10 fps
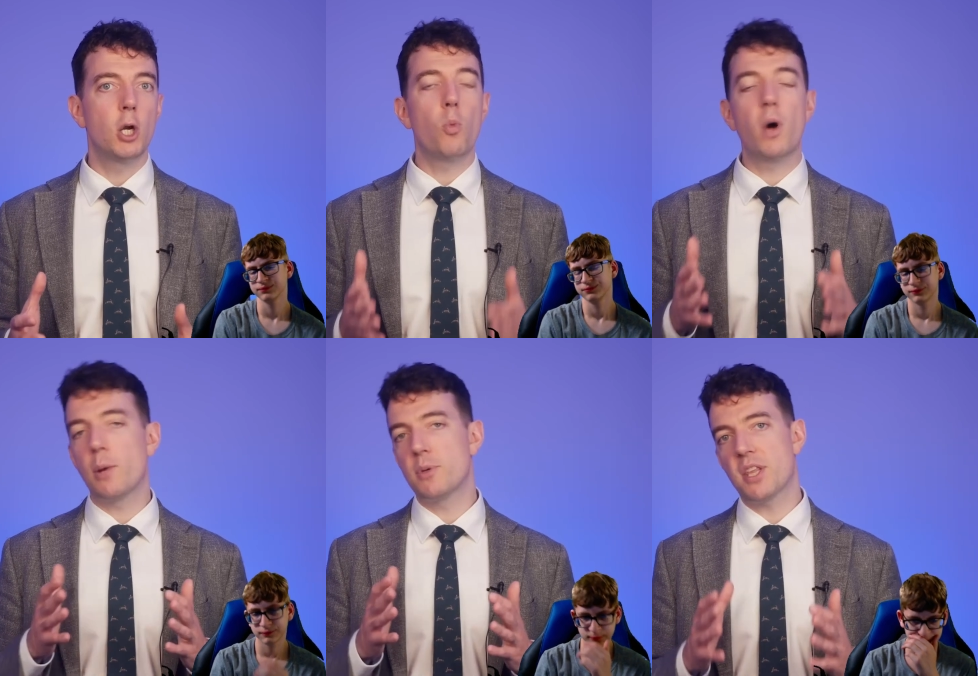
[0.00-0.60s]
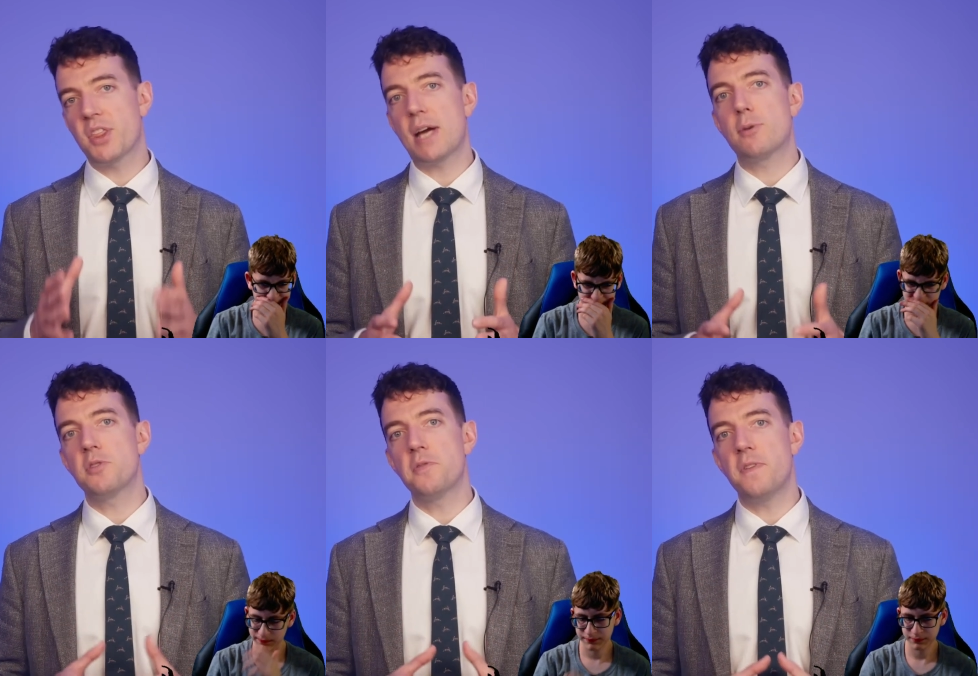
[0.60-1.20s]
Speaker 1: while it was a
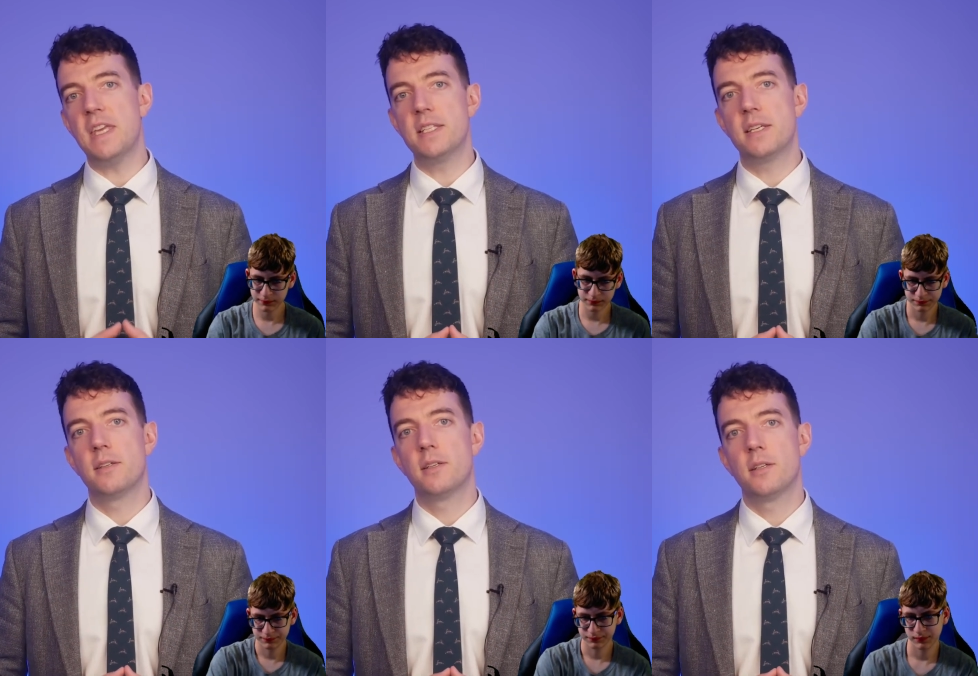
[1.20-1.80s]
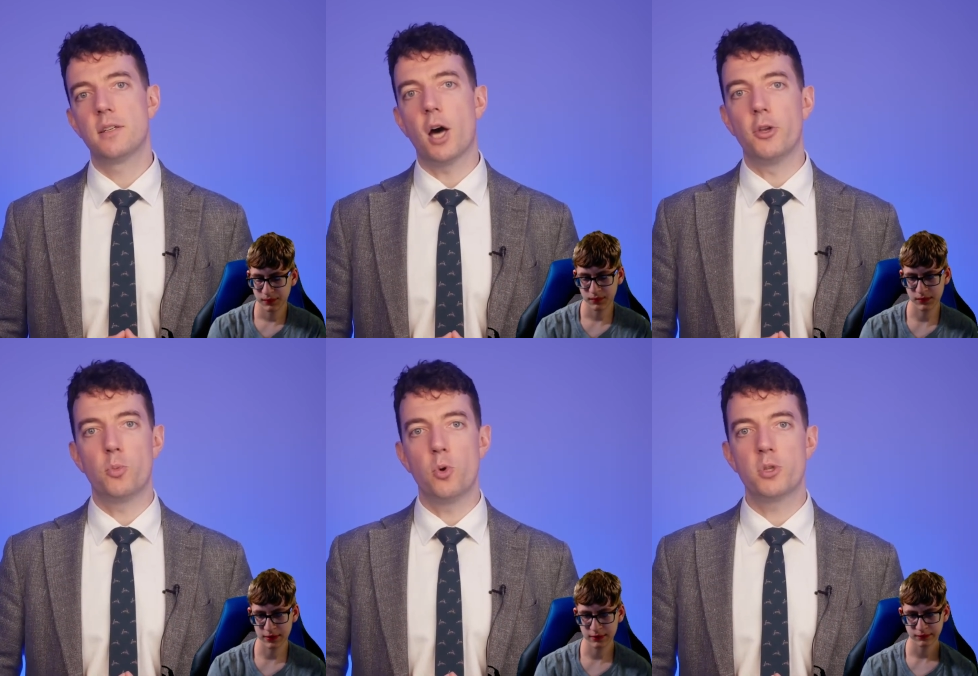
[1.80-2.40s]
thousand feet
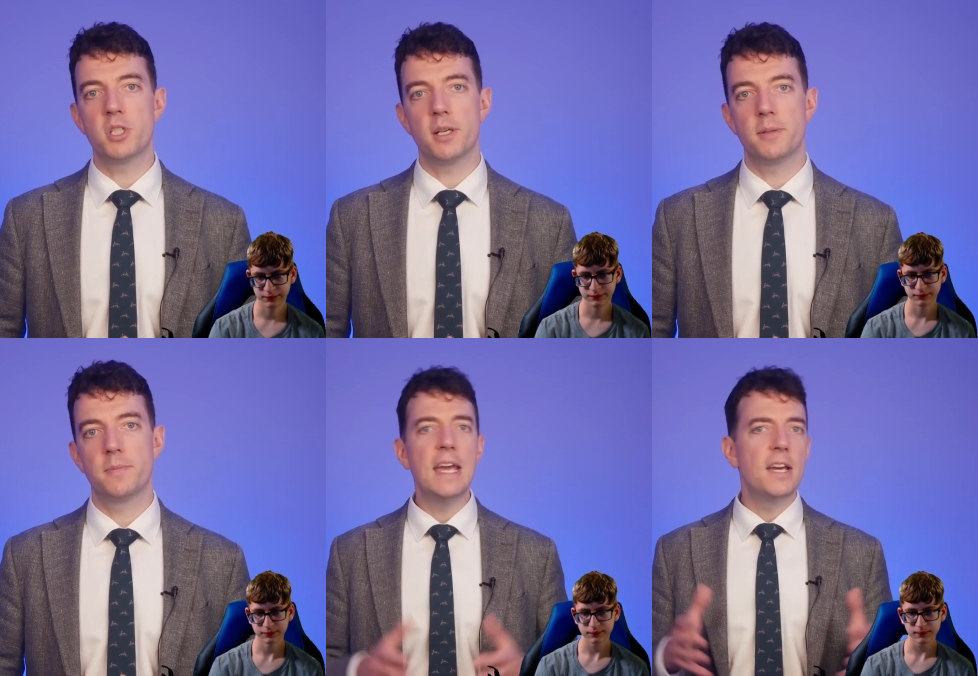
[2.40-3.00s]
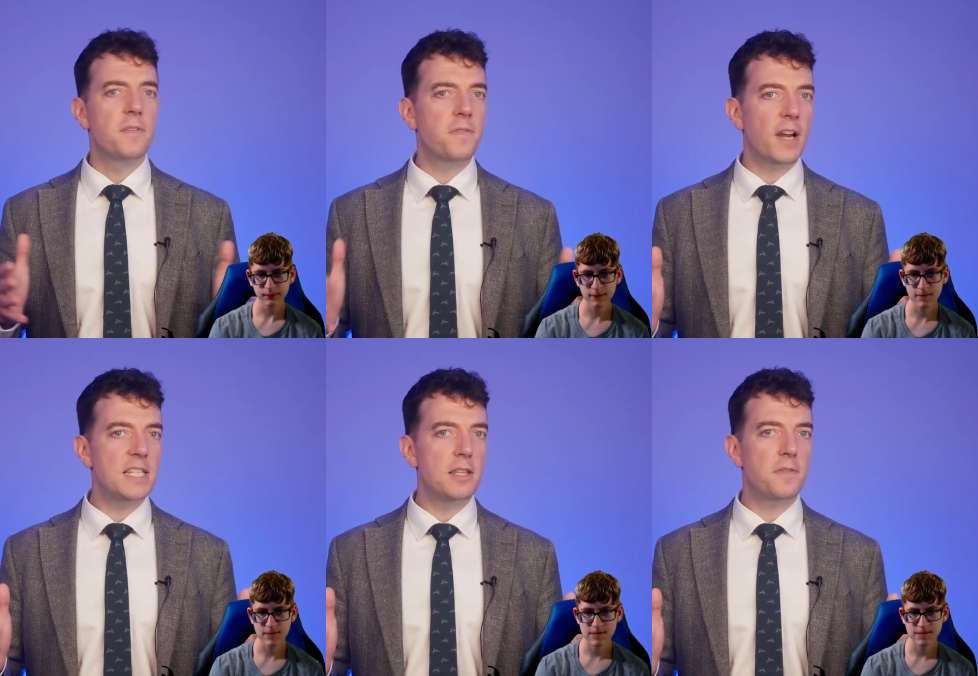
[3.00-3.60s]
underwater.
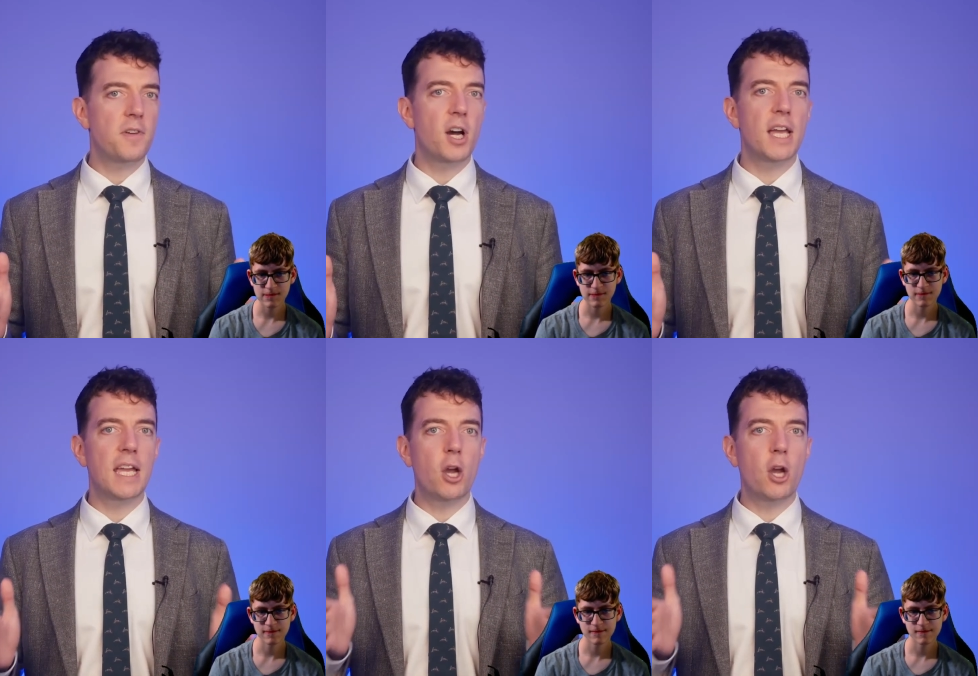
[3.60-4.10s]
Fighting the fire in